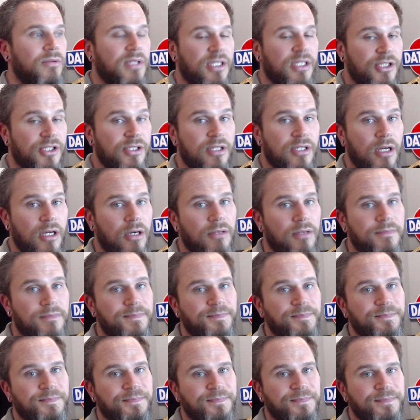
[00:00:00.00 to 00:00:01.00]
They're just not.
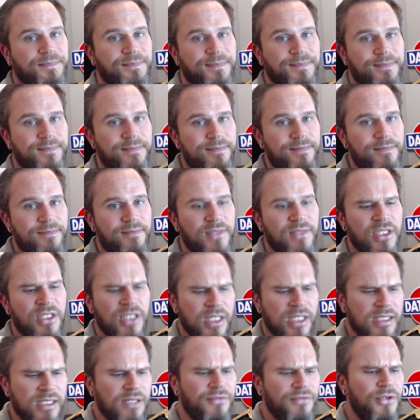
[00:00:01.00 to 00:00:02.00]
So
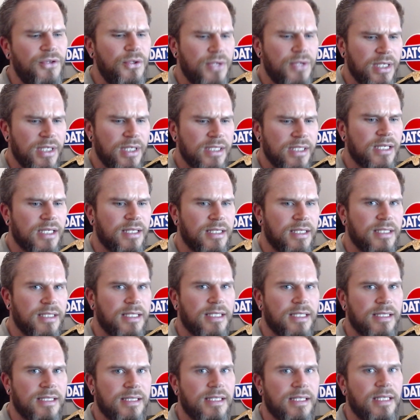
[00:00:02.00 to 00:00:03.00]
there's a few things I think to
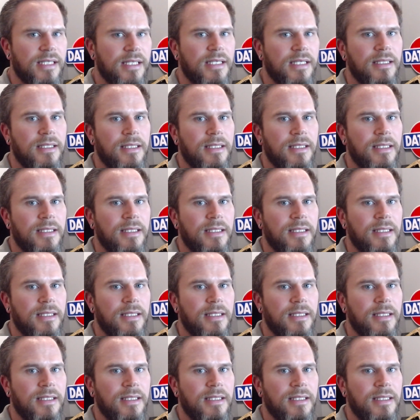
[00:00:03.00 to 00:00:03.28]
consider.